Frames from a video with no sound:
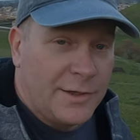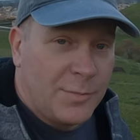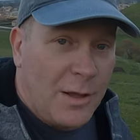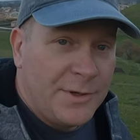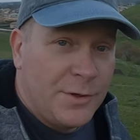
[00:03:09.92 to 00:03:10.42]
you're
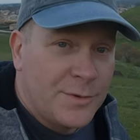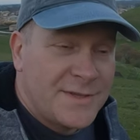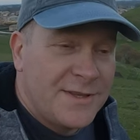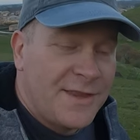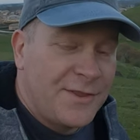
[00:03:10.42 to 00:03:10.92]
probably
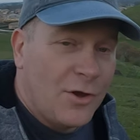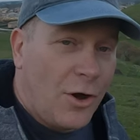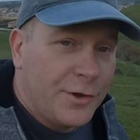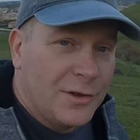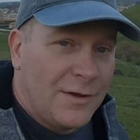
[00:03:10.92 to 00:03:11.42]
noticing that the
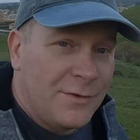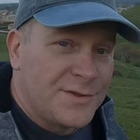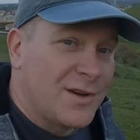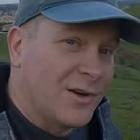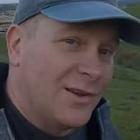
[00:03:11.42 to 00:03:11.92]
audio
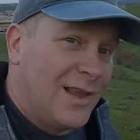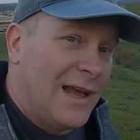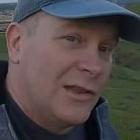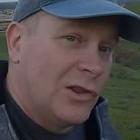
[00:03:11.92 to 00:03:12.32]
levels are a lot